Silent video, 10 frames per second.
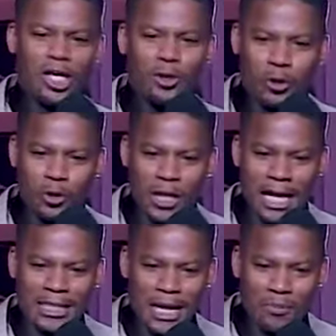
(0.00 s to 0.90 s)
duck on your
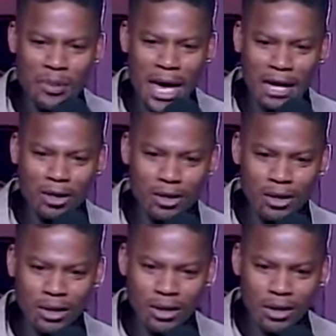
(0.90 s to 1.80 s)
goddamn back.
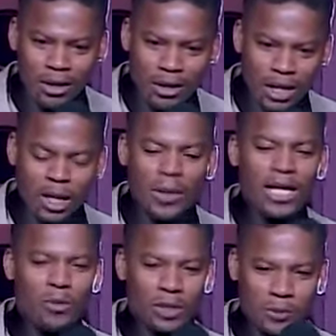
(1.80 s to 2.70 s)
Ain't
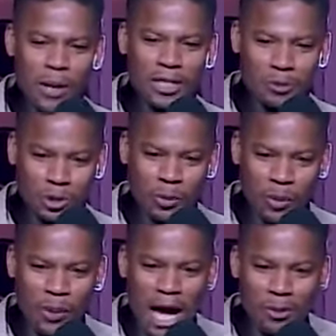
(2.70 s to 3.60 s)
nobody gonna respect your
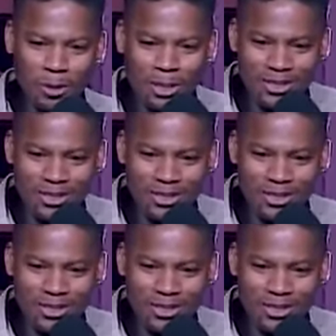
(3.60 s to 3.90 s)
superpowers.